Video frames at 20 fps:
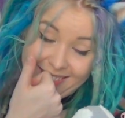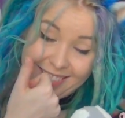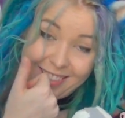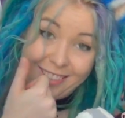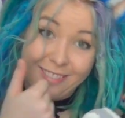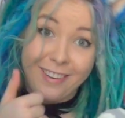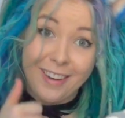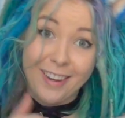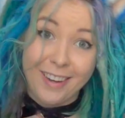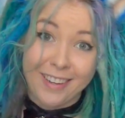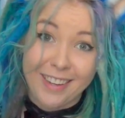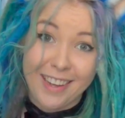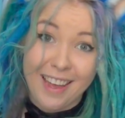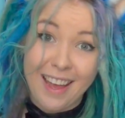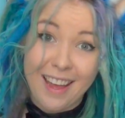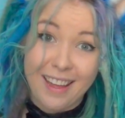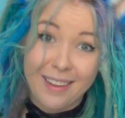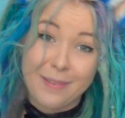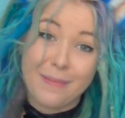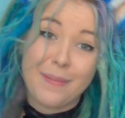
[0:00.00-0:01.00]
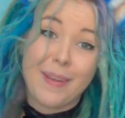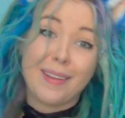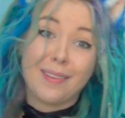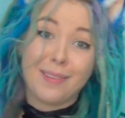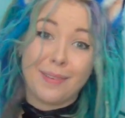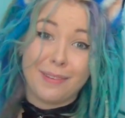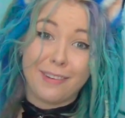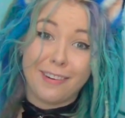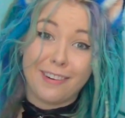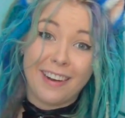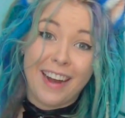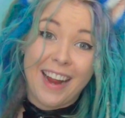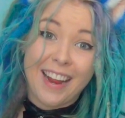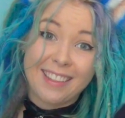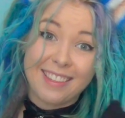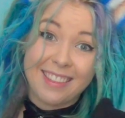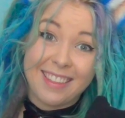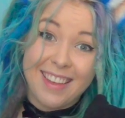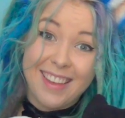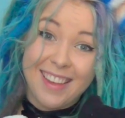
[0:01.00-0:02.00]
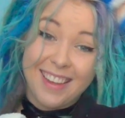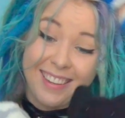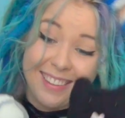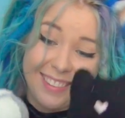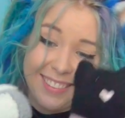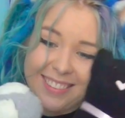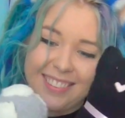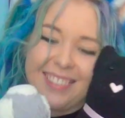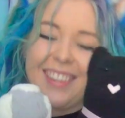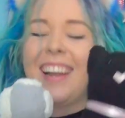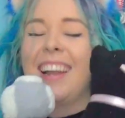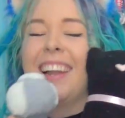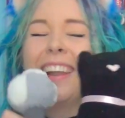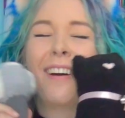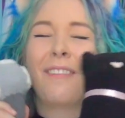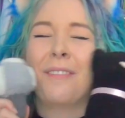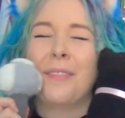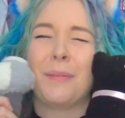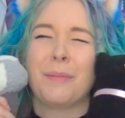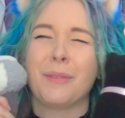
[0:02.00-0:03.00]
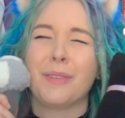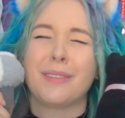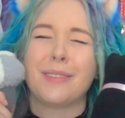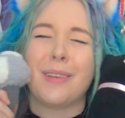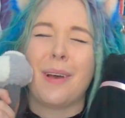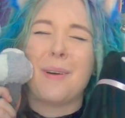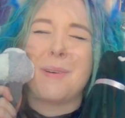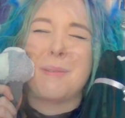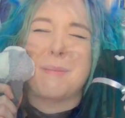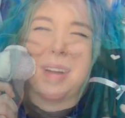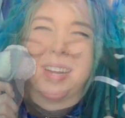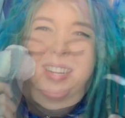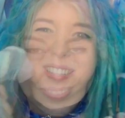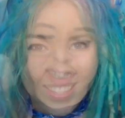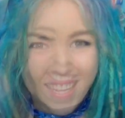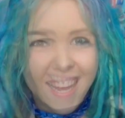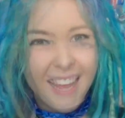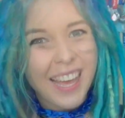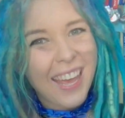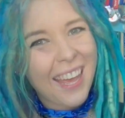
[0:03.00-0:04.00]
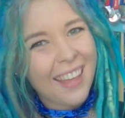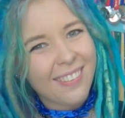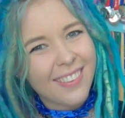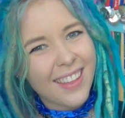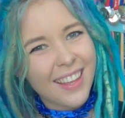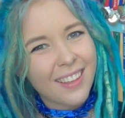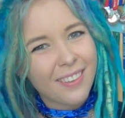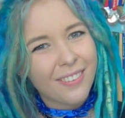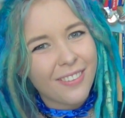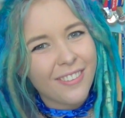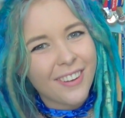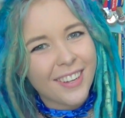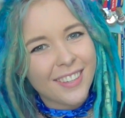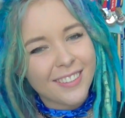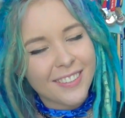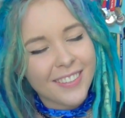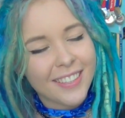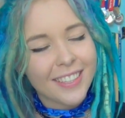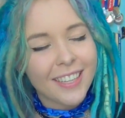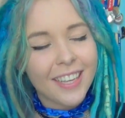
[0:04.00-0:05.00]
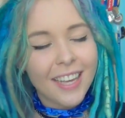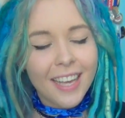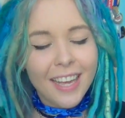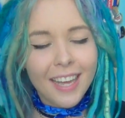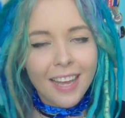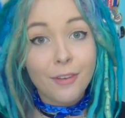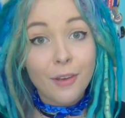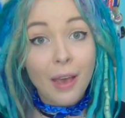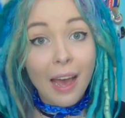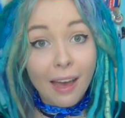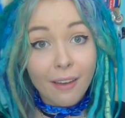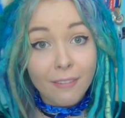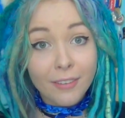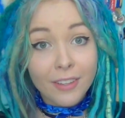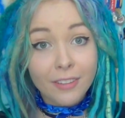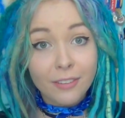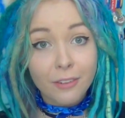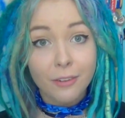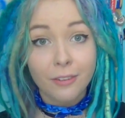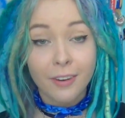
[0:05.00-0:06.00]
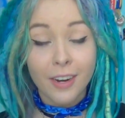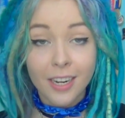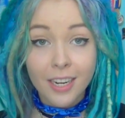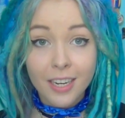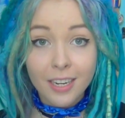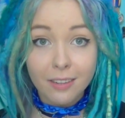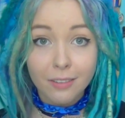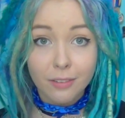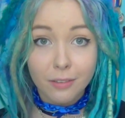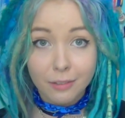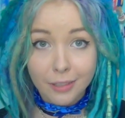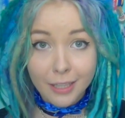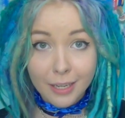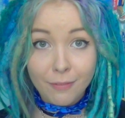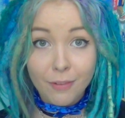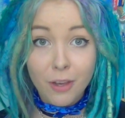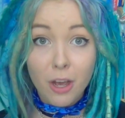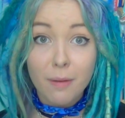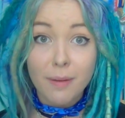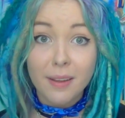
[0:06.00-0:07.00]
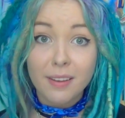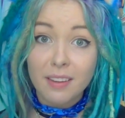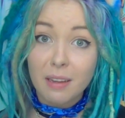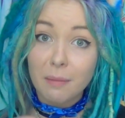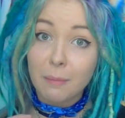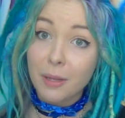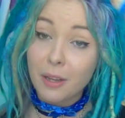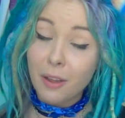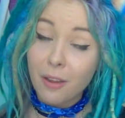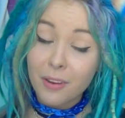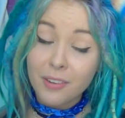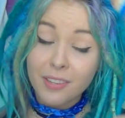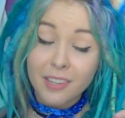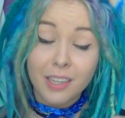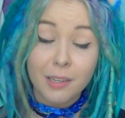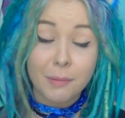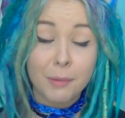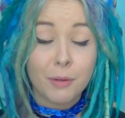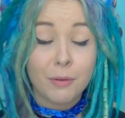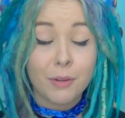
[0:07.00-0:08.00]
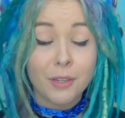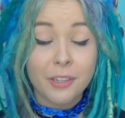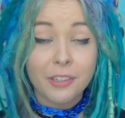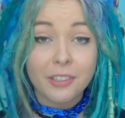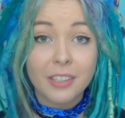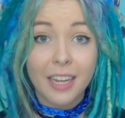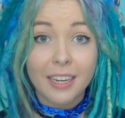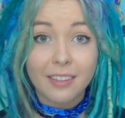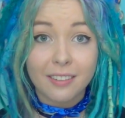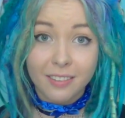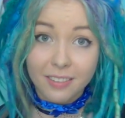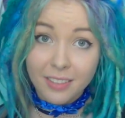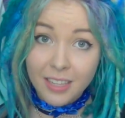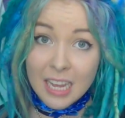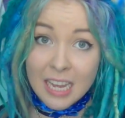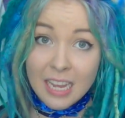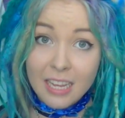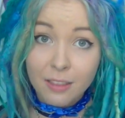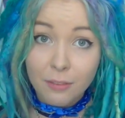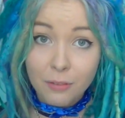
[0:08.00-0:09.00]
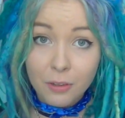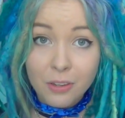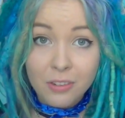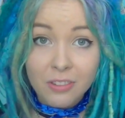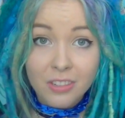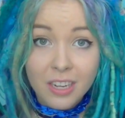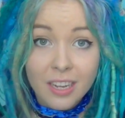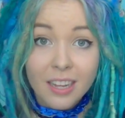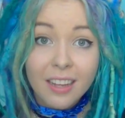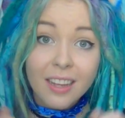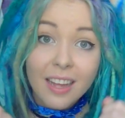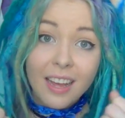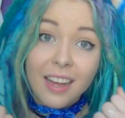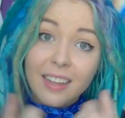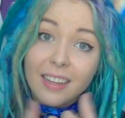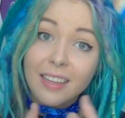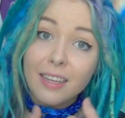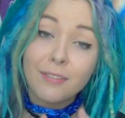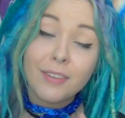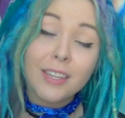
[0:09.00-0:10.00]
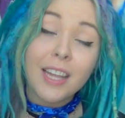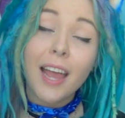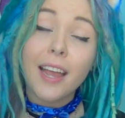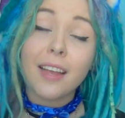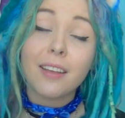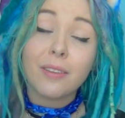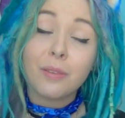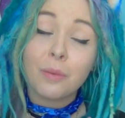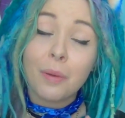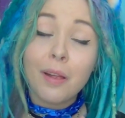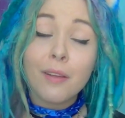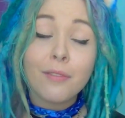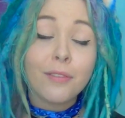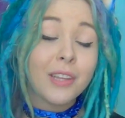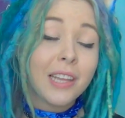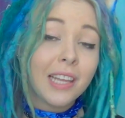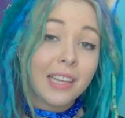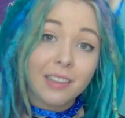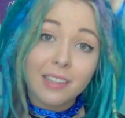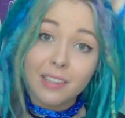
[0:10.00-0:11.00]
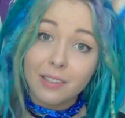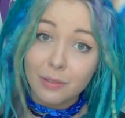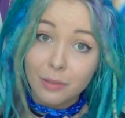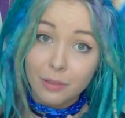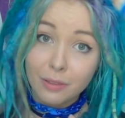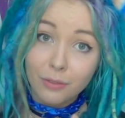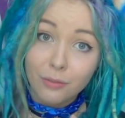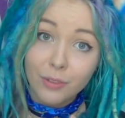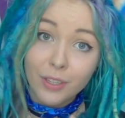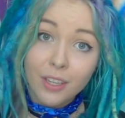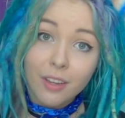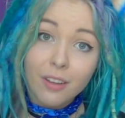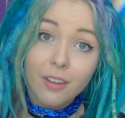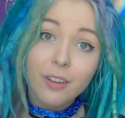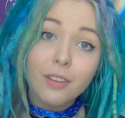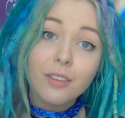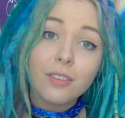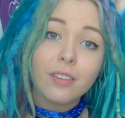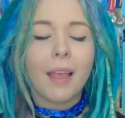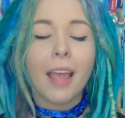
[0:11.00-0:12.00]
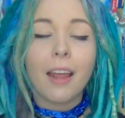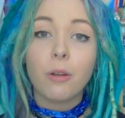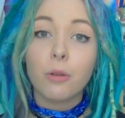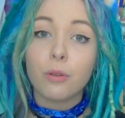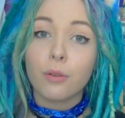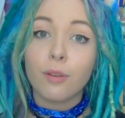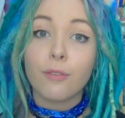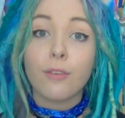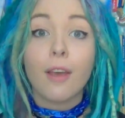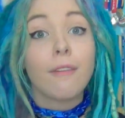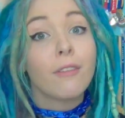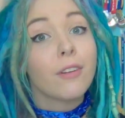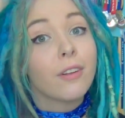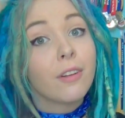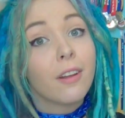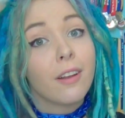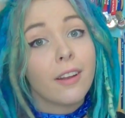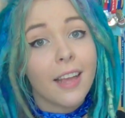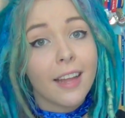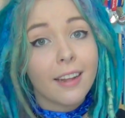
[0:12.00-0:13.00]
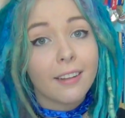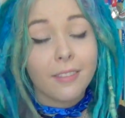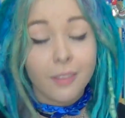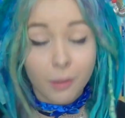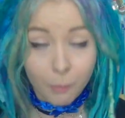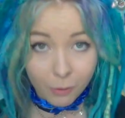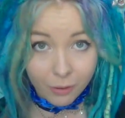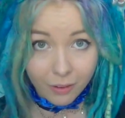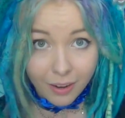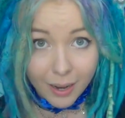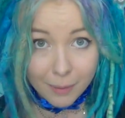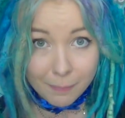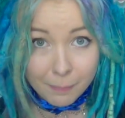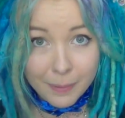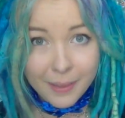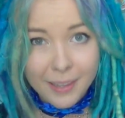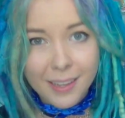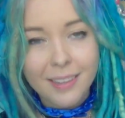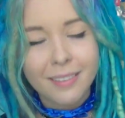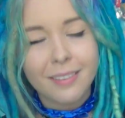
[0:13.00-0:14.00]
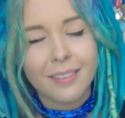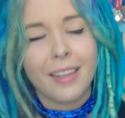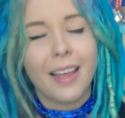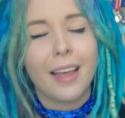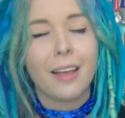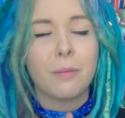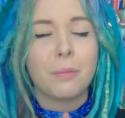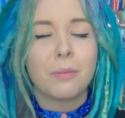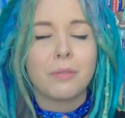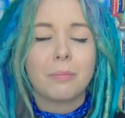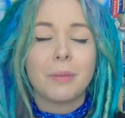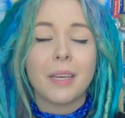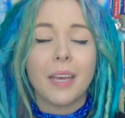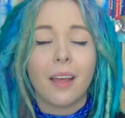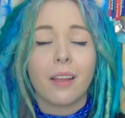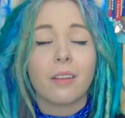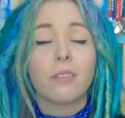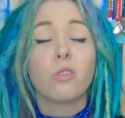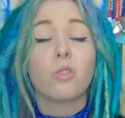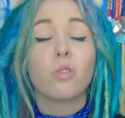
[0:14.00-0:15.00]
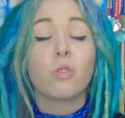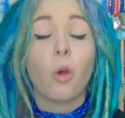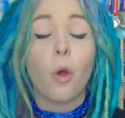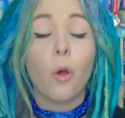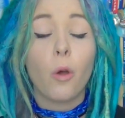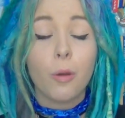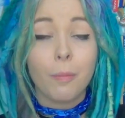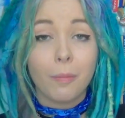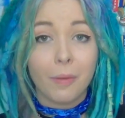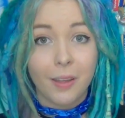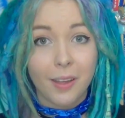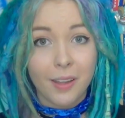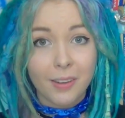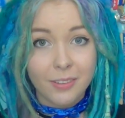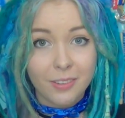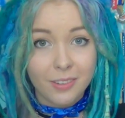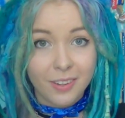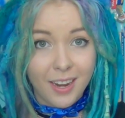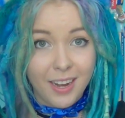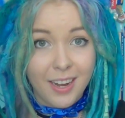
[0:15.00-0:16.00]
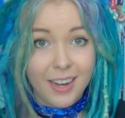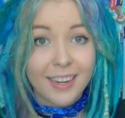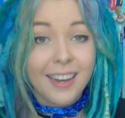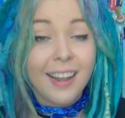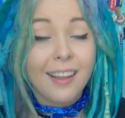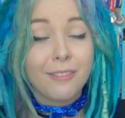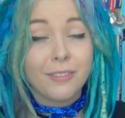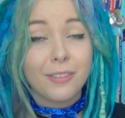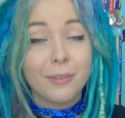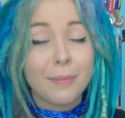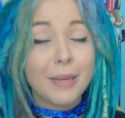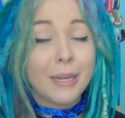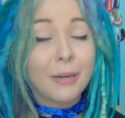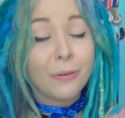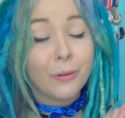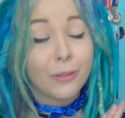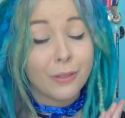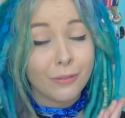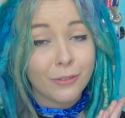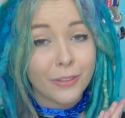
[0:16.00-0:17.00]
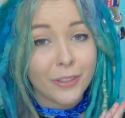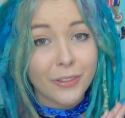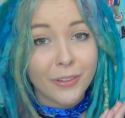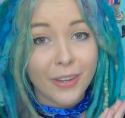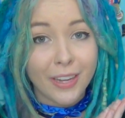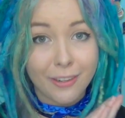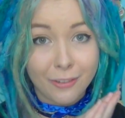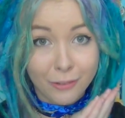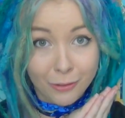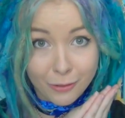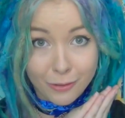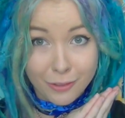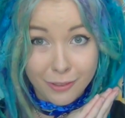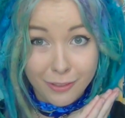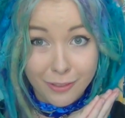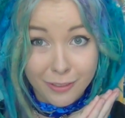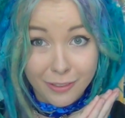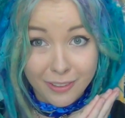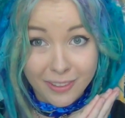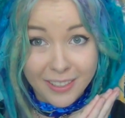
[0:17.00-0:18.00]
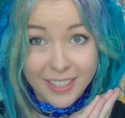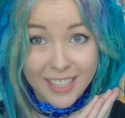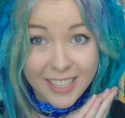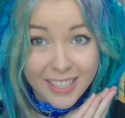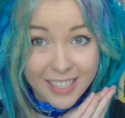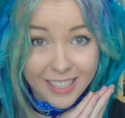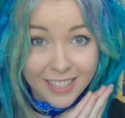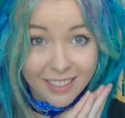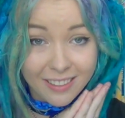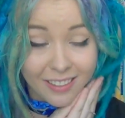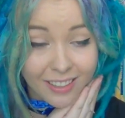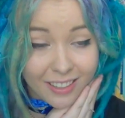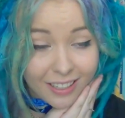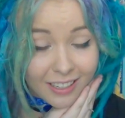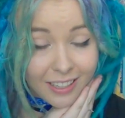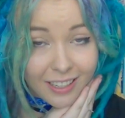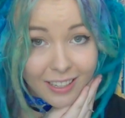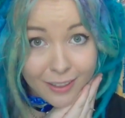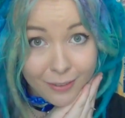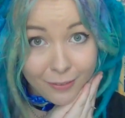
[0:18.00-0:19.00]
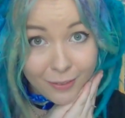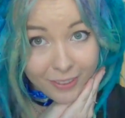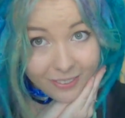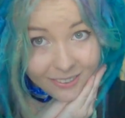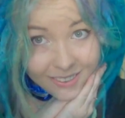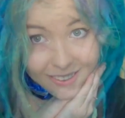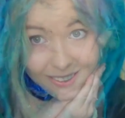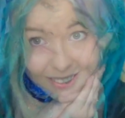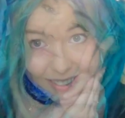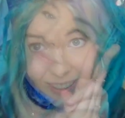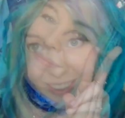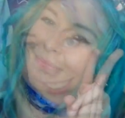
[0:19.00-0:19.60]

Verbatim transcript: Good workout. You made some great things. I love them so much. Okay guys, thanks for watching. If you haven't already, leave a comment down below telling me what you'd like to see in future. Leave a like as well if you like these sorts of videos. And also if you haven't yet subscribed, please. It helps me out so much. And I'd love to meet all of you and talk to you all in the future.